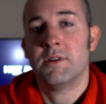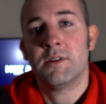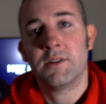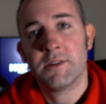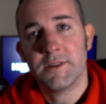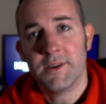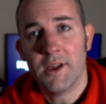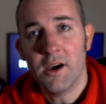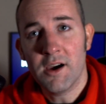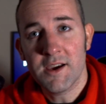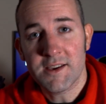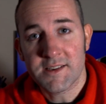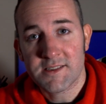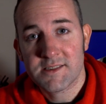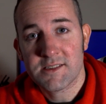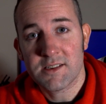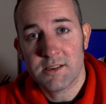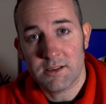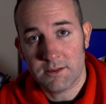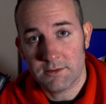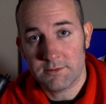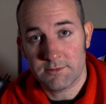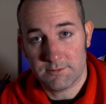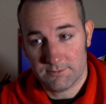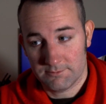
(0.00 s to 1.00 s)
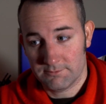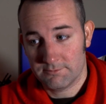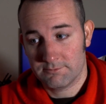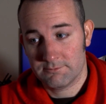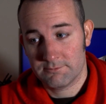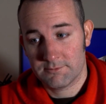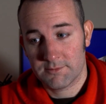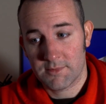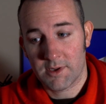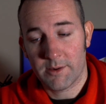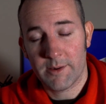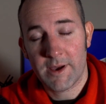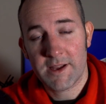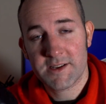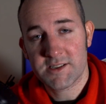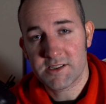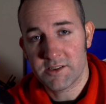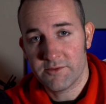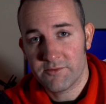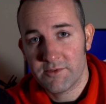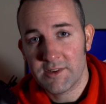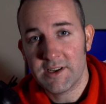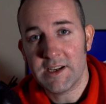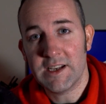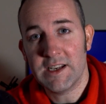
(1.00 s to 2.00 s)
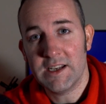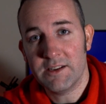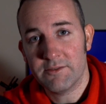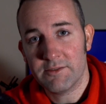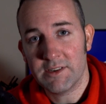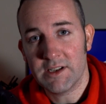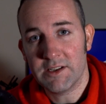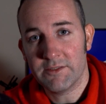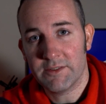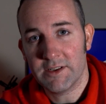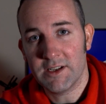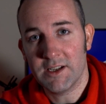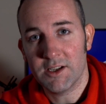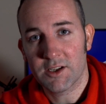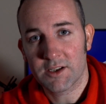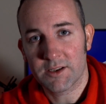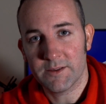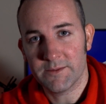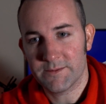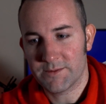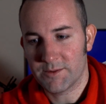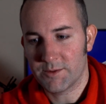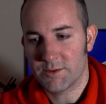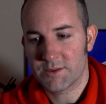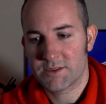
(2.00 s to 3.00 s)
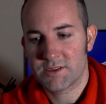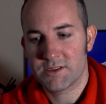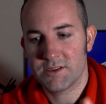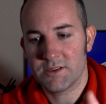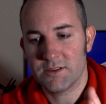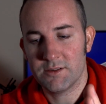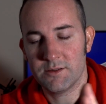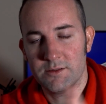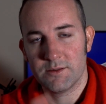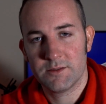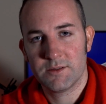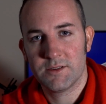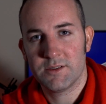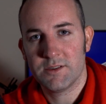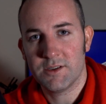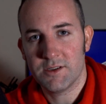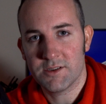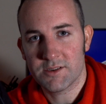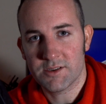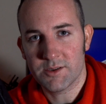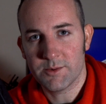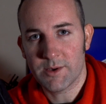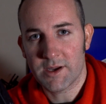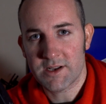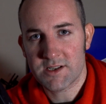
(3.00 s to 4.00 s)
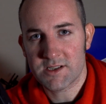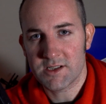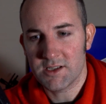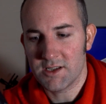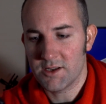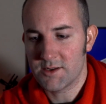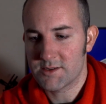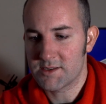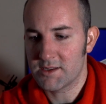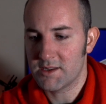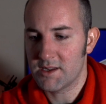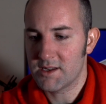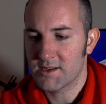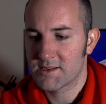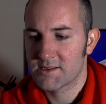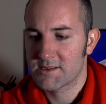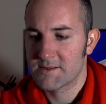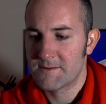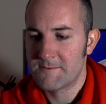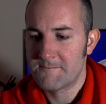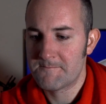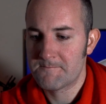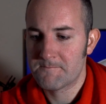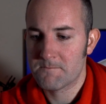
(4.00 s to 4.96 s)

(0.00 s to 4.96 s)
Nice. I'm actually really looking forward to actually using this.